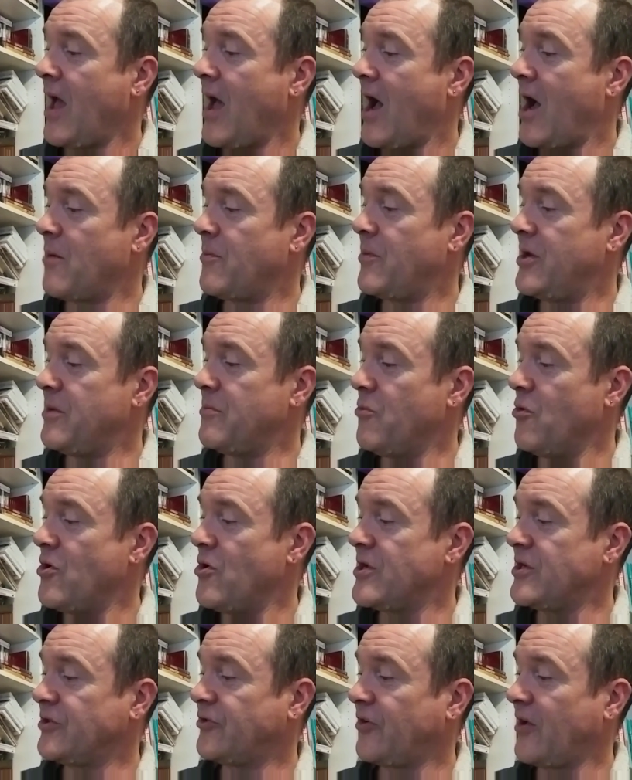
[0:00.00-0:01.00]
How many
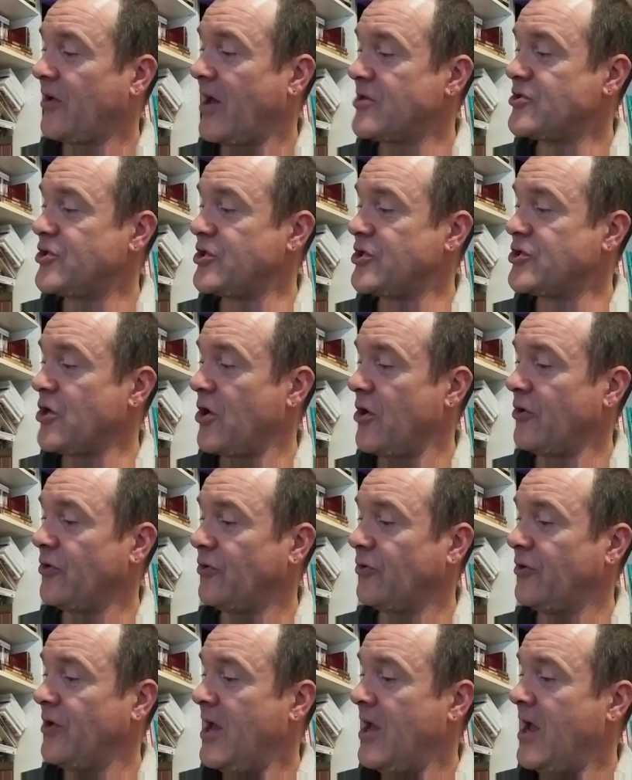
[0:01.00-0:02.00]
mornings had she
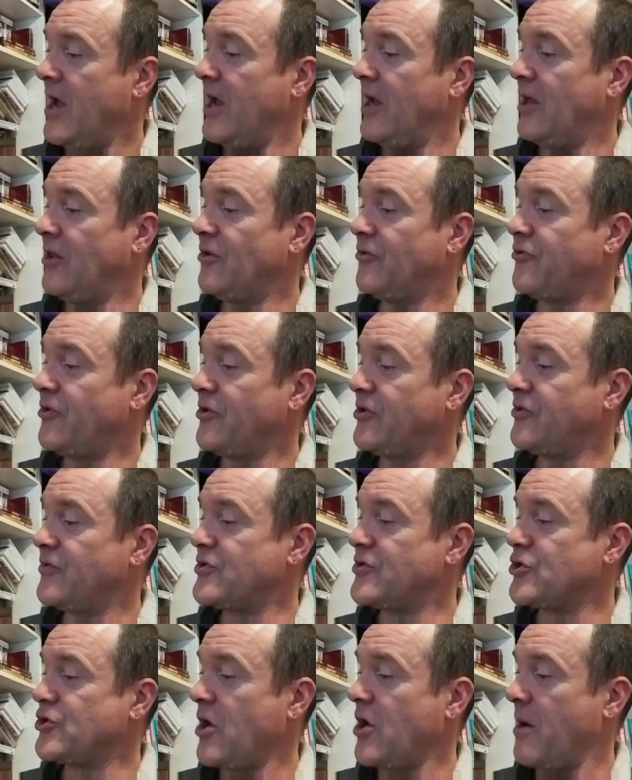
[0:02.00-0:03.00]
dawdled in the front of
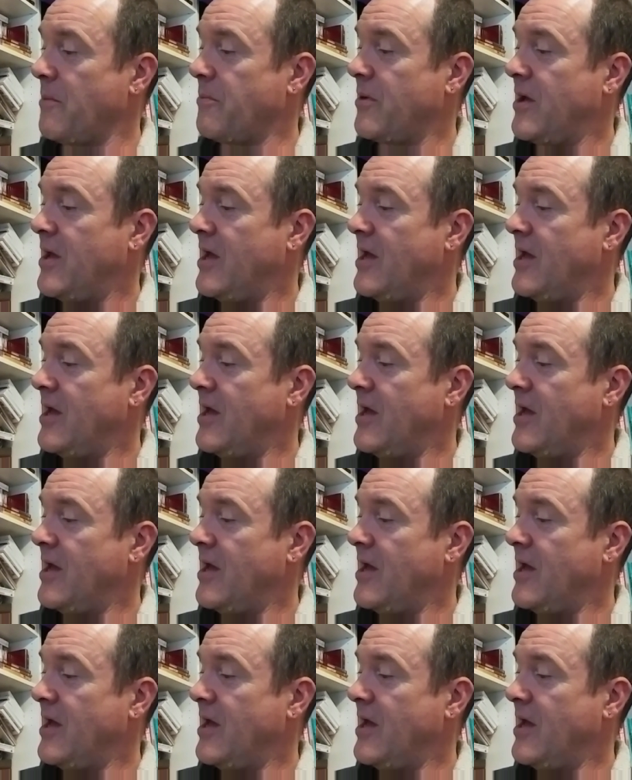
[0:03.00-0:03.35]
his shop,